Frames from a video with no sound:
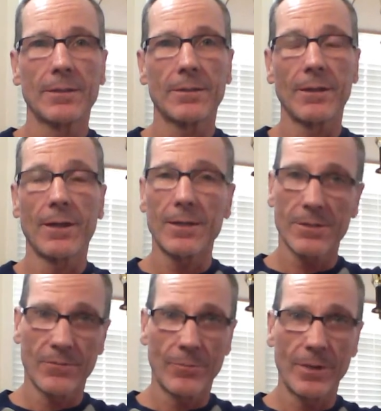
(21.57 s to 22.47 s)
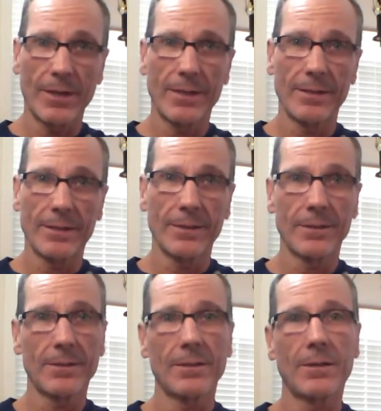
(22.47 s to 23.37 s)
the loss of my
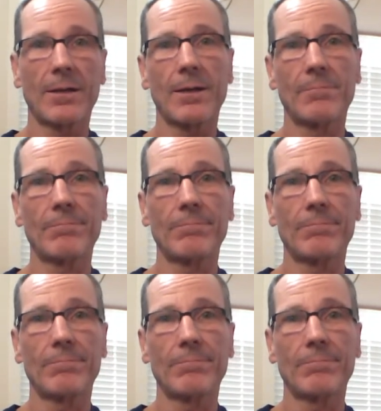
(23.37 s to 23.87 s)
um,